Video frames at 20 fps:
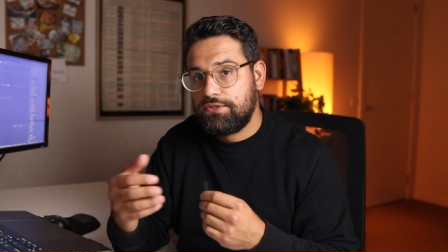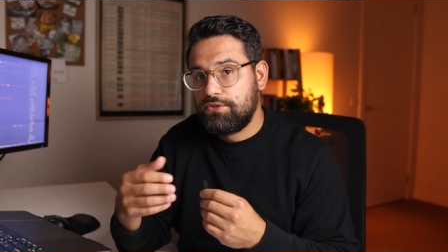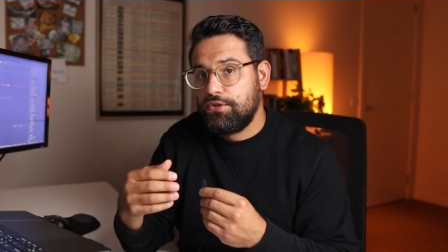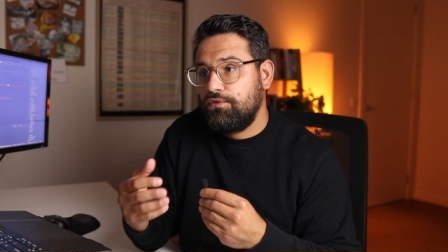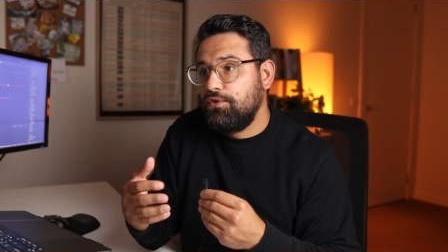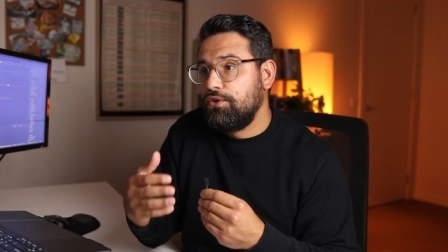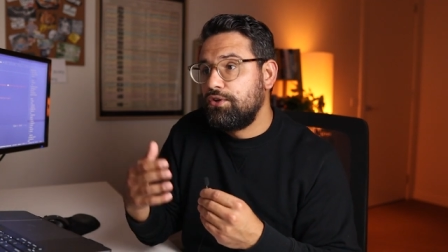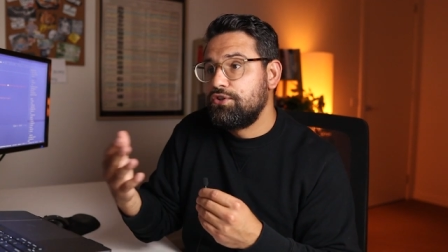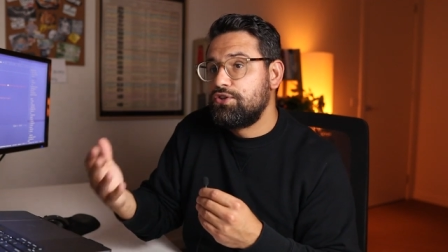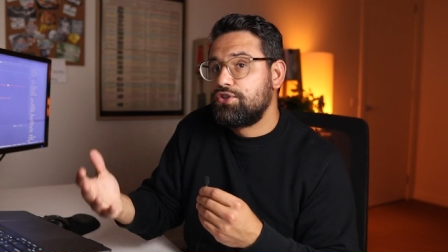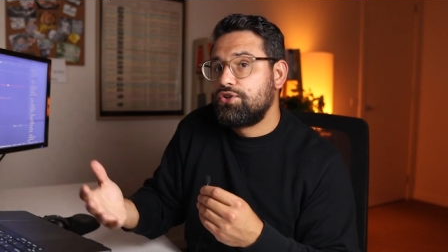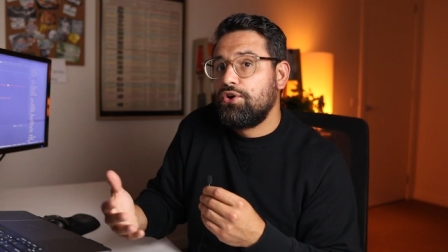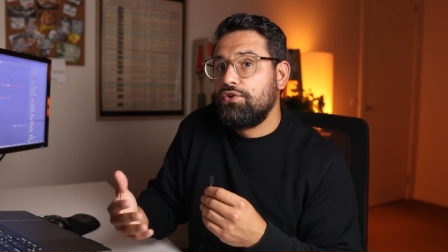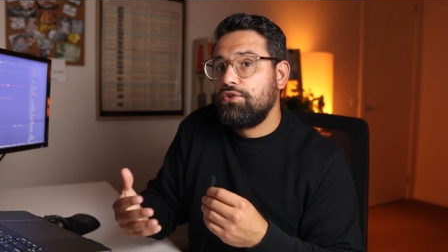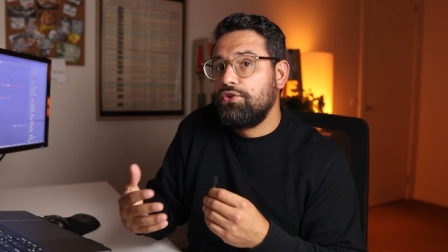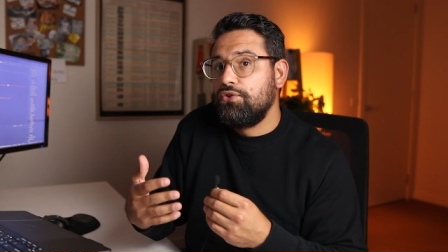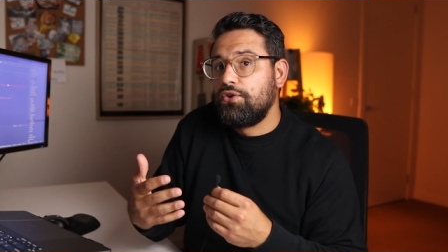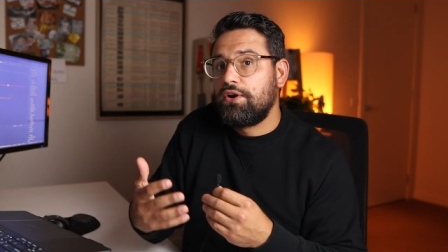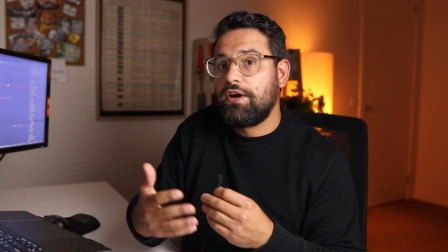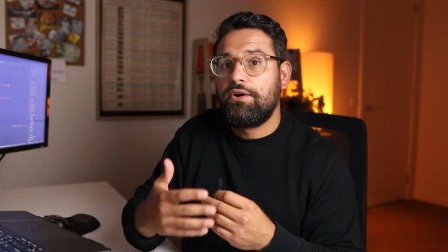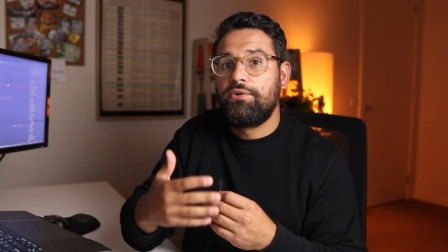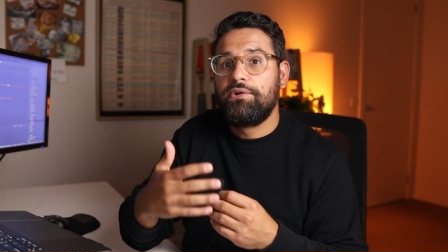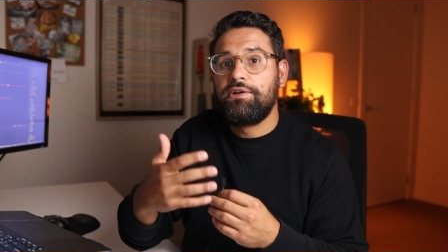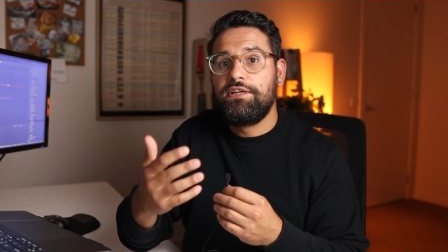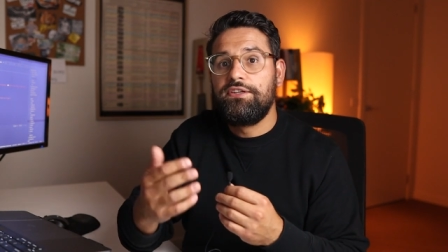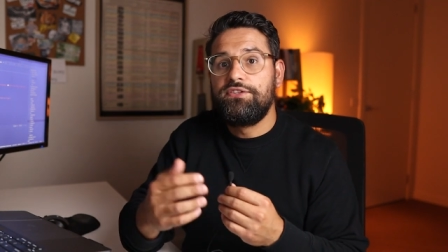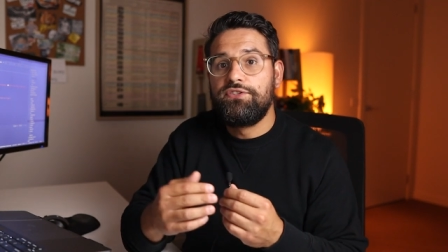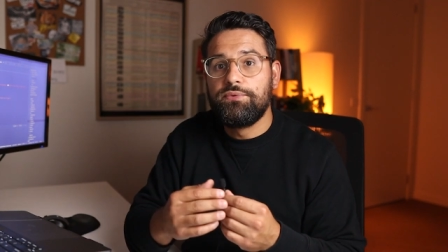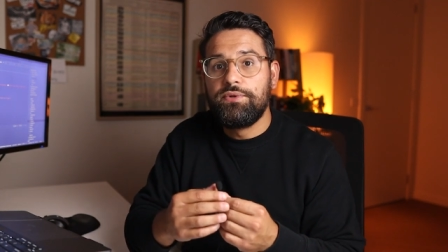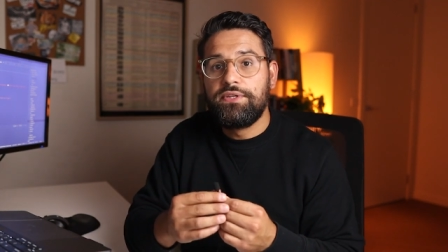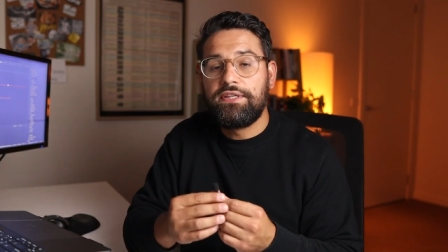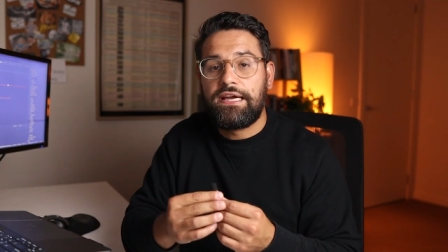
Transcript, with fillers: So if you can show that you're currently doing